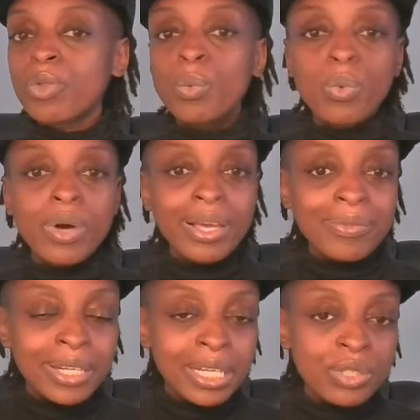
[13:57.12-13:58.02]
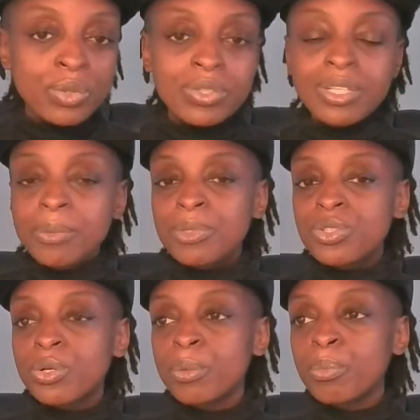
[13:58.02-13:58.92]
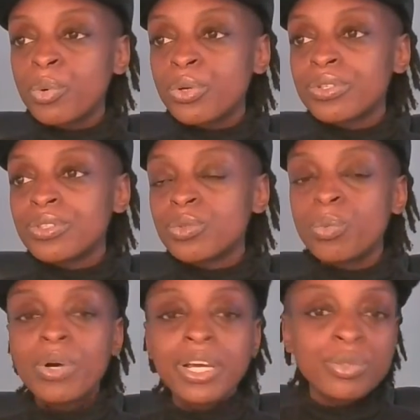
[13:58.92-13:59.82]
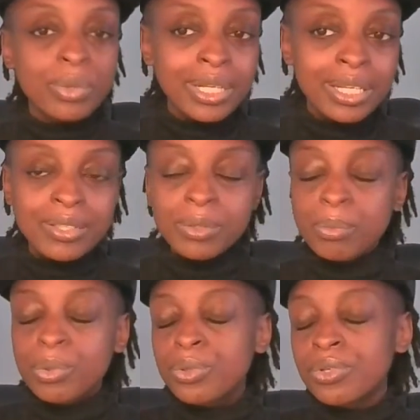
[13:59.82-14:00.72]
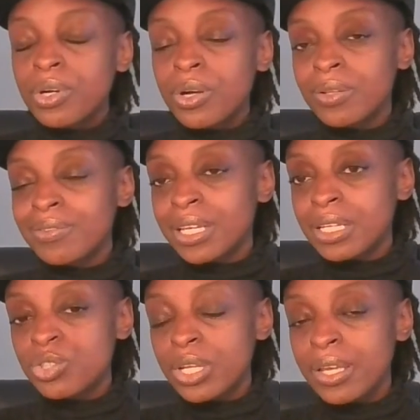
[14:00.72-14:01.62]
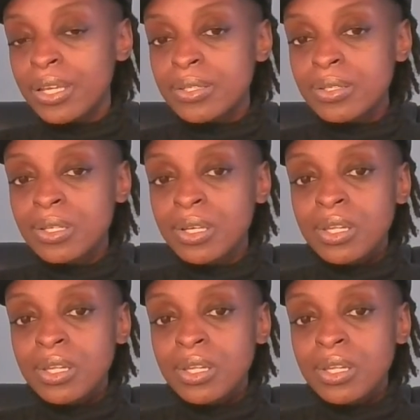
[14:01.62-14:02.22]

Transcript: why financial statements are important, why training is important, all of that jazz.